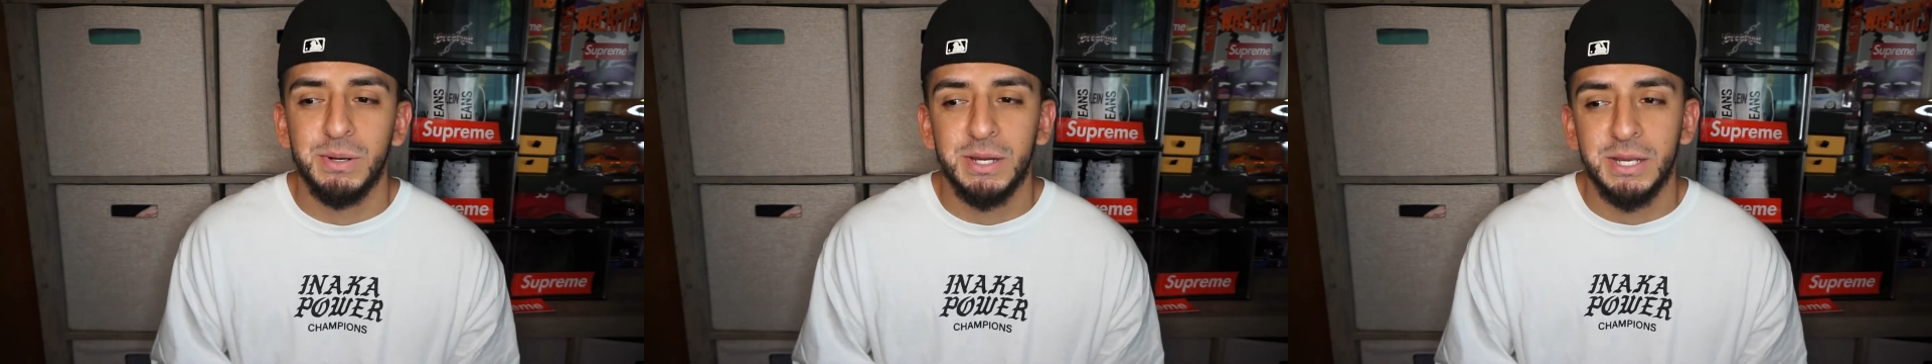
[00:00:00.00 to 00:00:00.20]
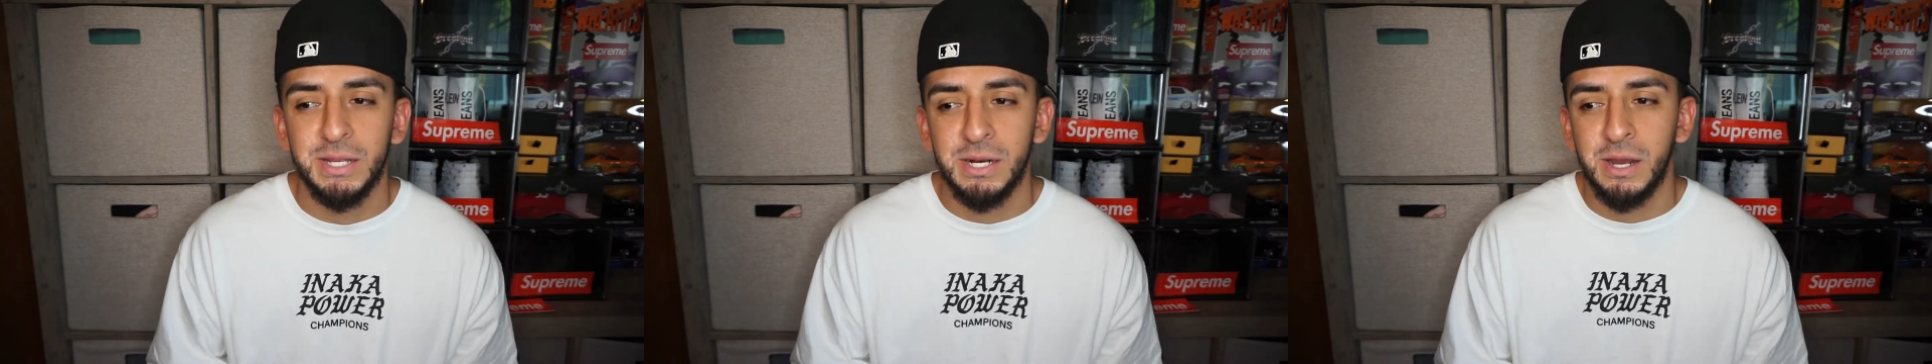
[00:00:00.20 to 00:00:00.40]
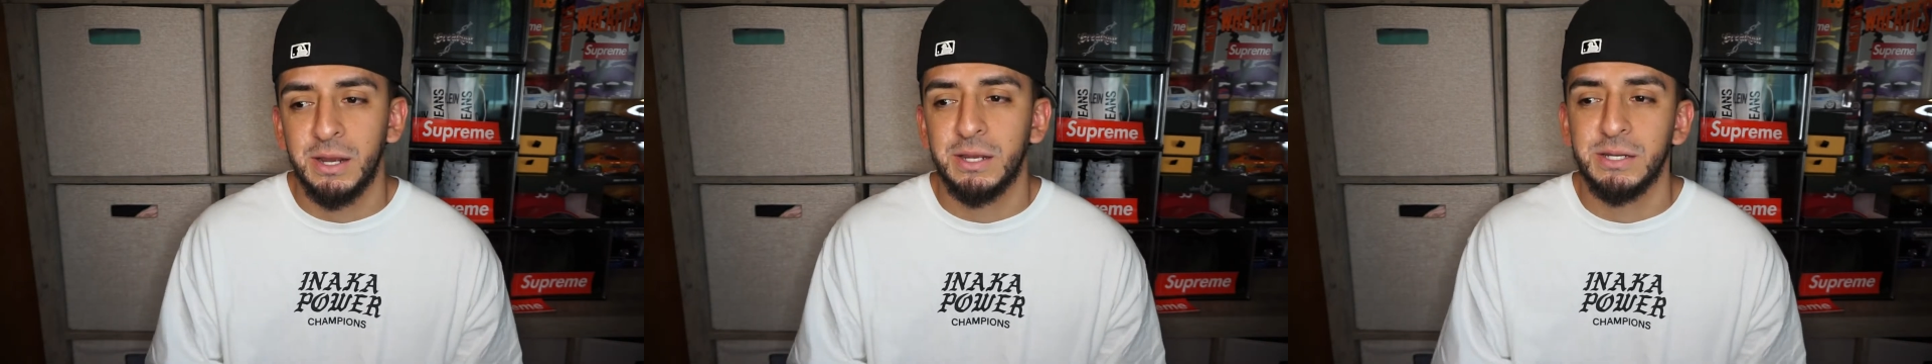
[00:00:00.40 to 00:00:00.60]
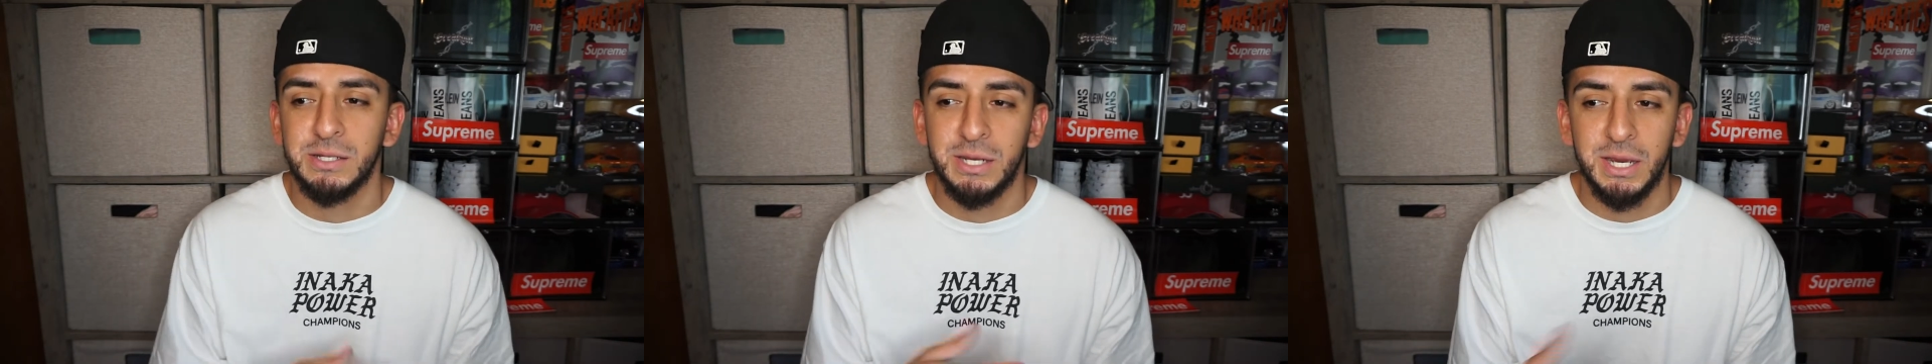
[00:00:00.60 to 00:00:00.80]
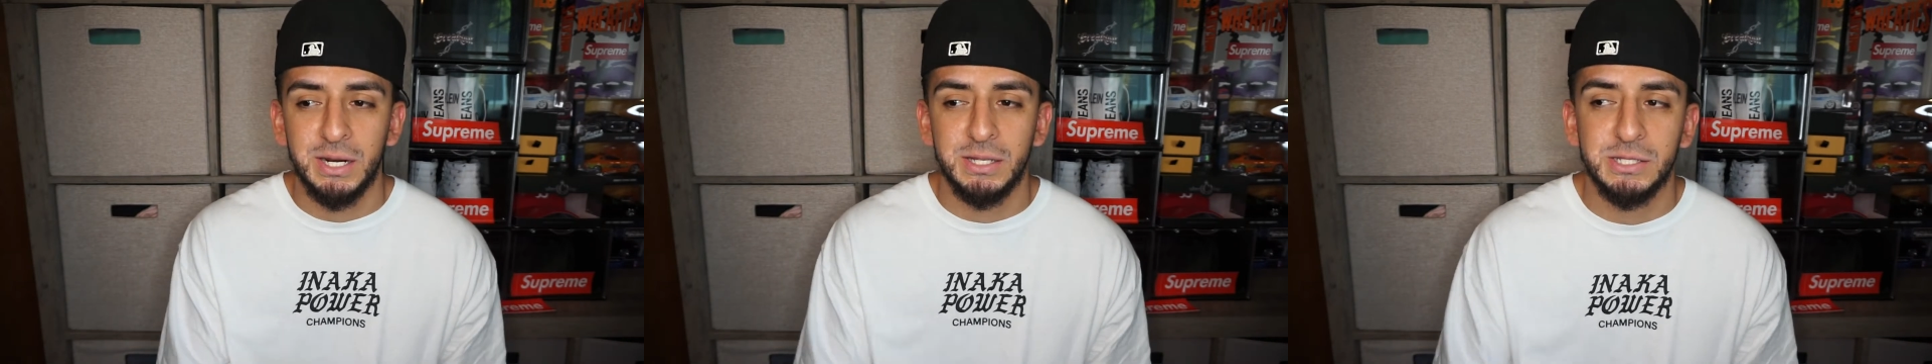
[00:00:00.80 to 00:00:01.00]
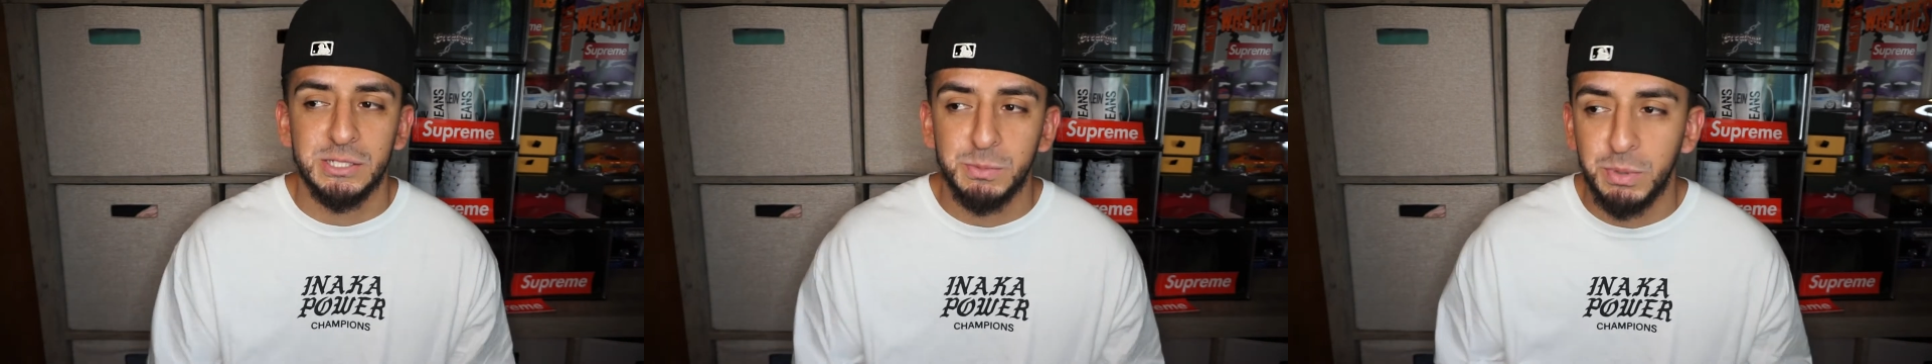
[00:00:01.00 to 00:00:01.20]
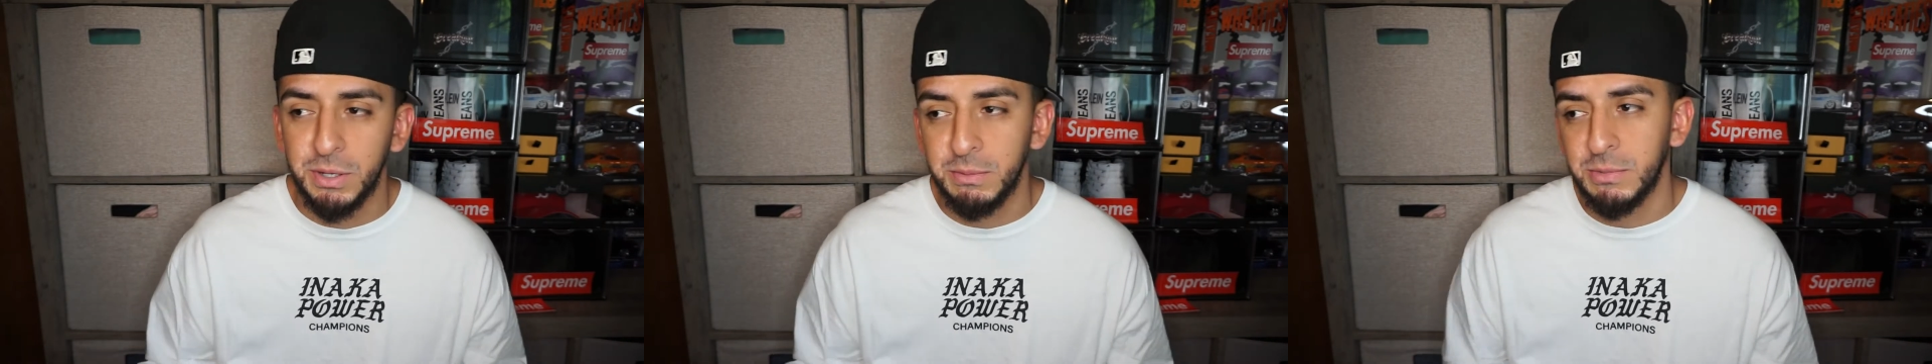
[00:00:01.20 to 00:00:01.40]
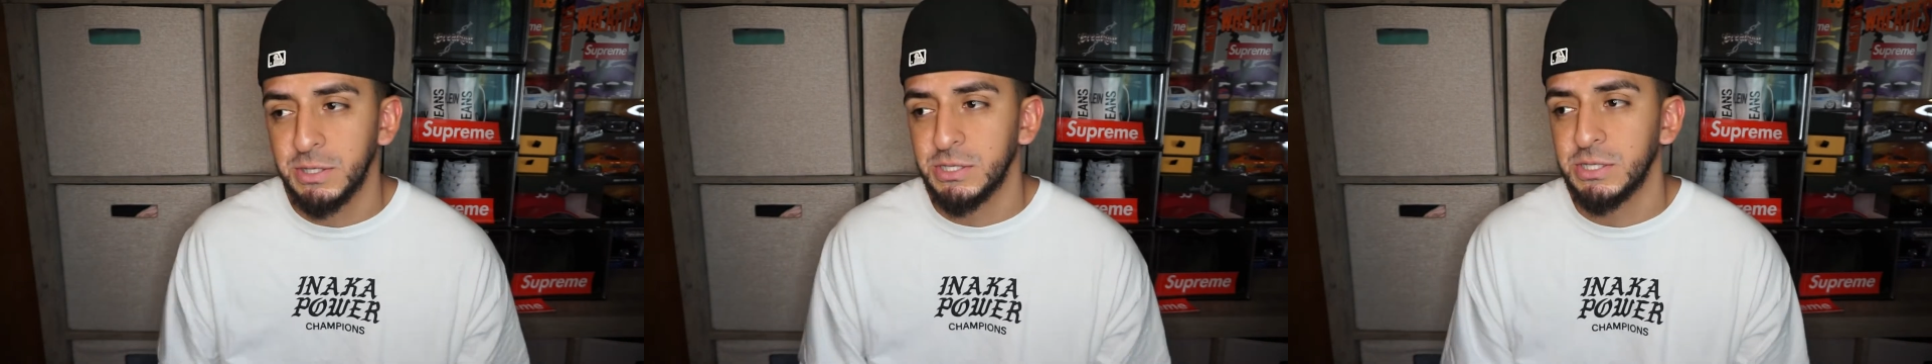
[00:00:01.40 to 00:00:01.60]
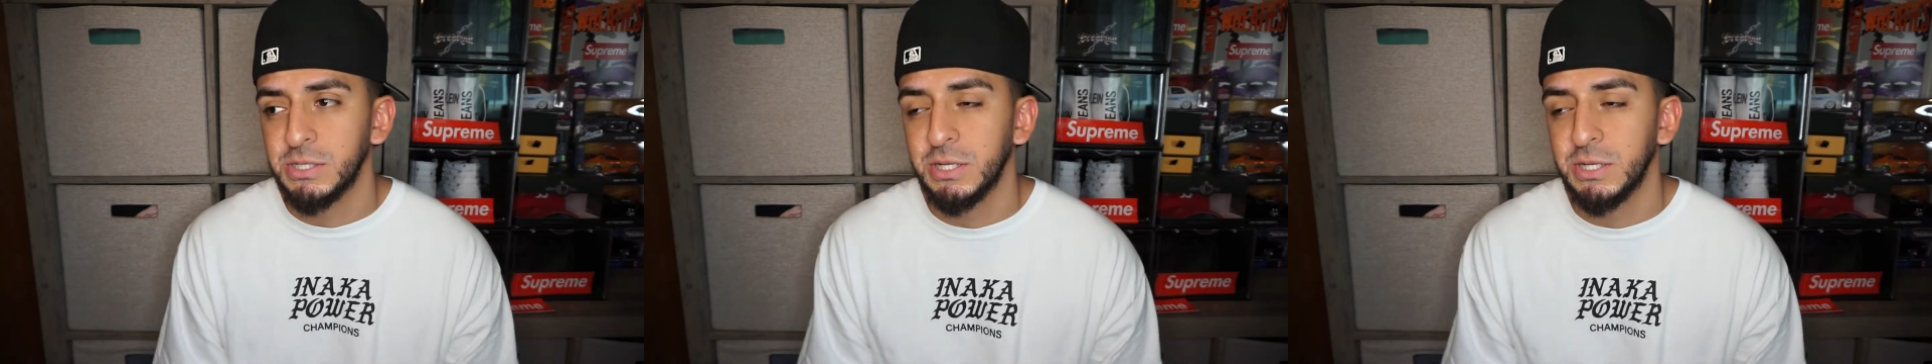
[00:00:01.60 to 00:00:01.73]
But Inaka kind of just pretty much